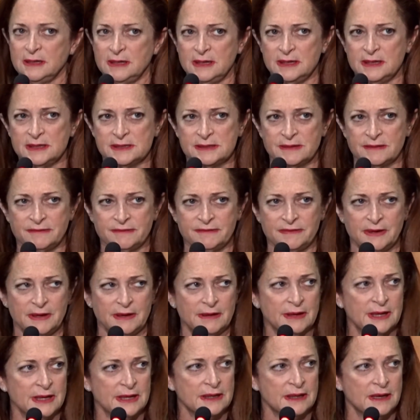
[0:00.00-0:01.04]
is a
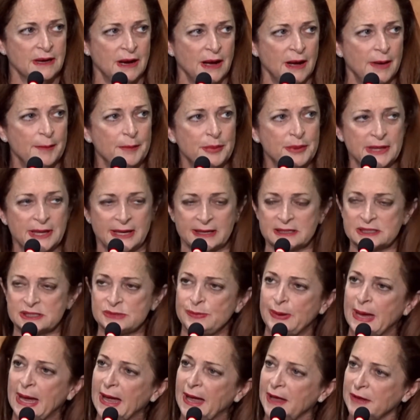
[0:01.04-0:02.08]
very complex
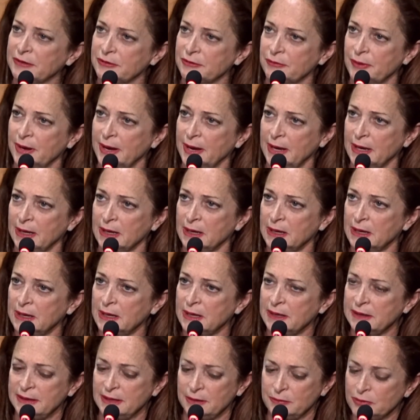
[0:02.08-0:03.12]
pathway
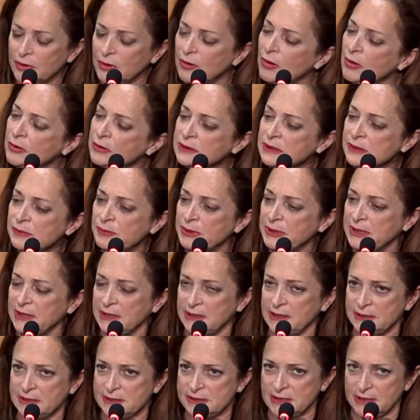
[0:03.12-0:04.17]
that we're only
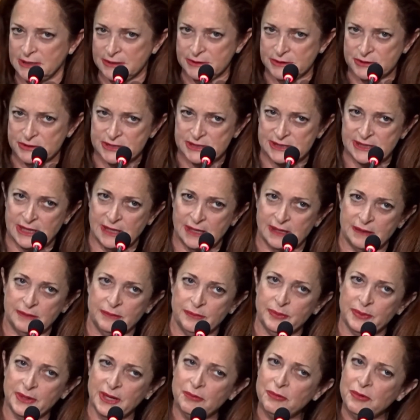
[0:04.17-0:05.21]
beginning to understand.
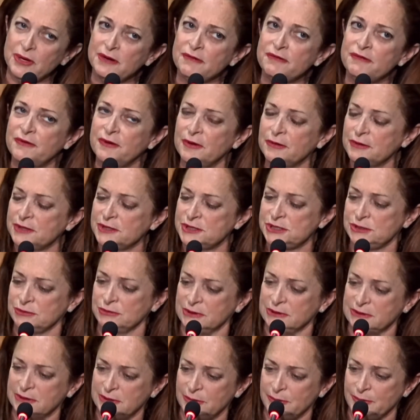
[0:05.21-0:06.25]
But I want to focus you a
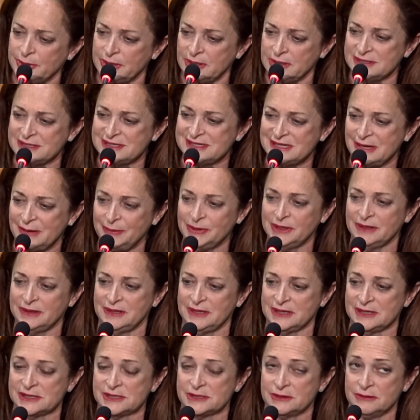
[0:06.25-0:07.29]
little bit on some of the
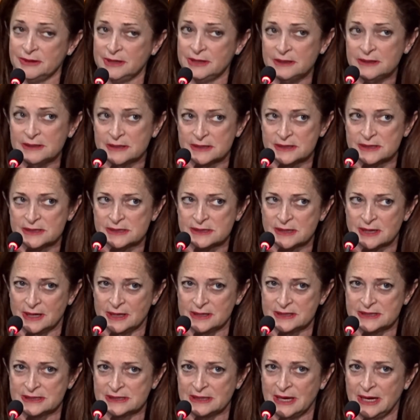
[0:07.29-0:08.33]
things that are in this
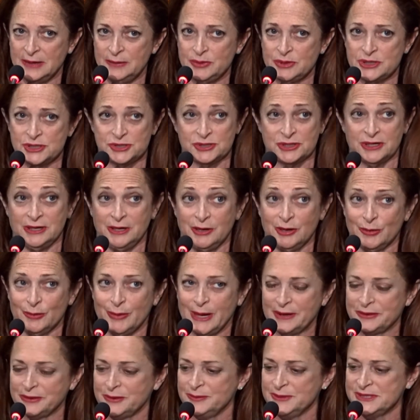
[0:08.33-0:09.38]
slide, because you're going to hear
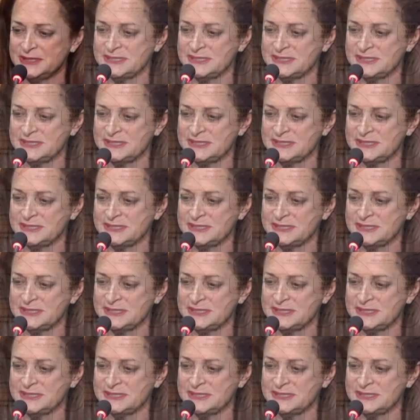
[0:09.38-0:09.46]
about them